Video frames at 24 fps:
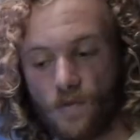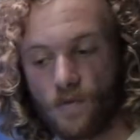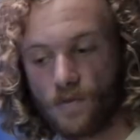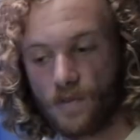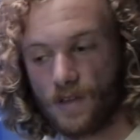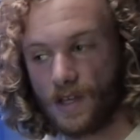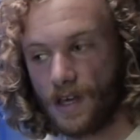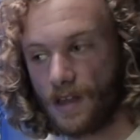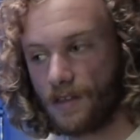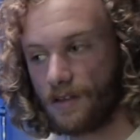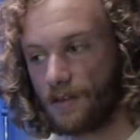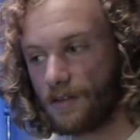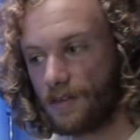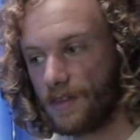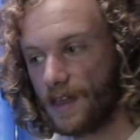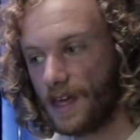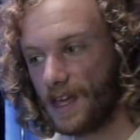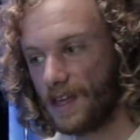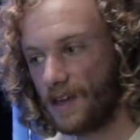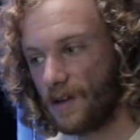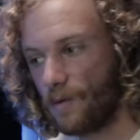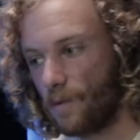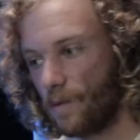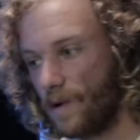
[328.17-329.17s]
The other
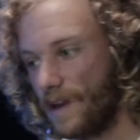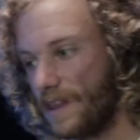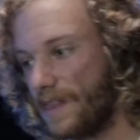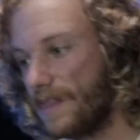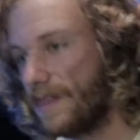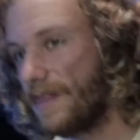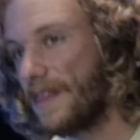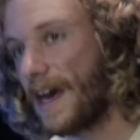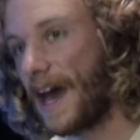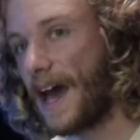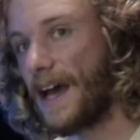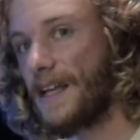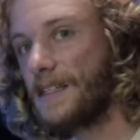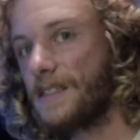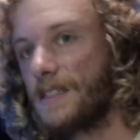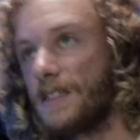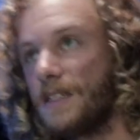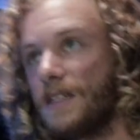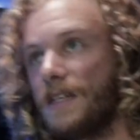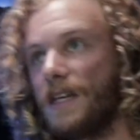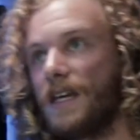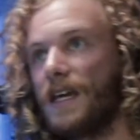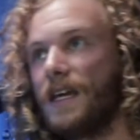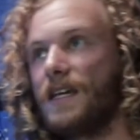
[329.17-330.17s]
thing with that
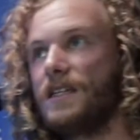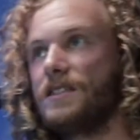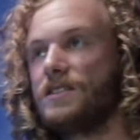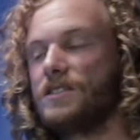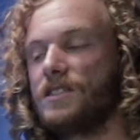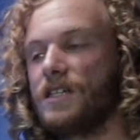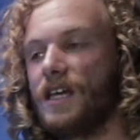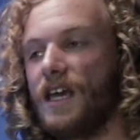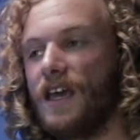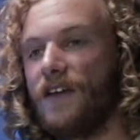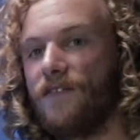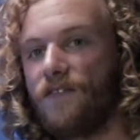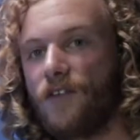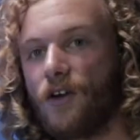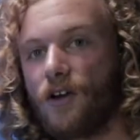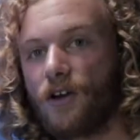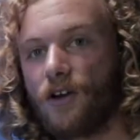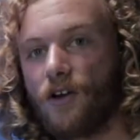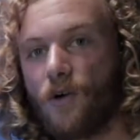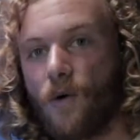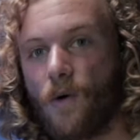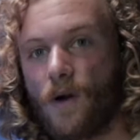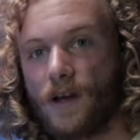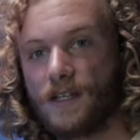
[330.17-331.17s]
is if you're
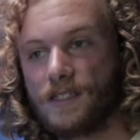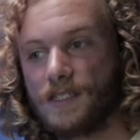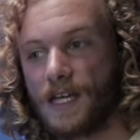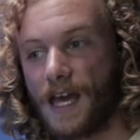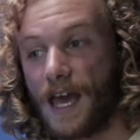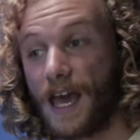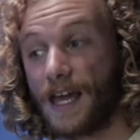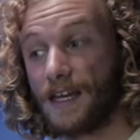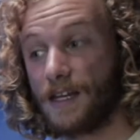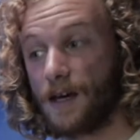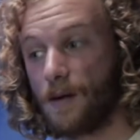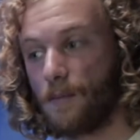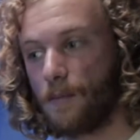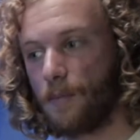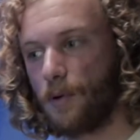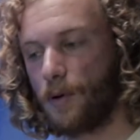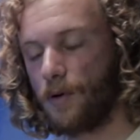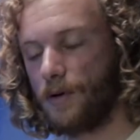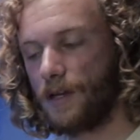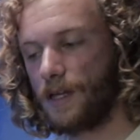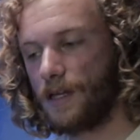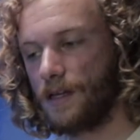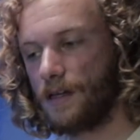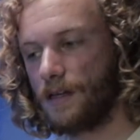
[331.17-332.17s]
going to end up
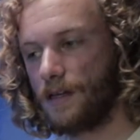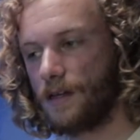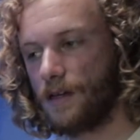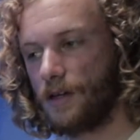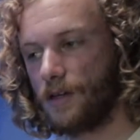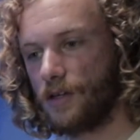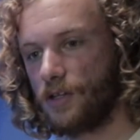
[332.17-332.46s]
putting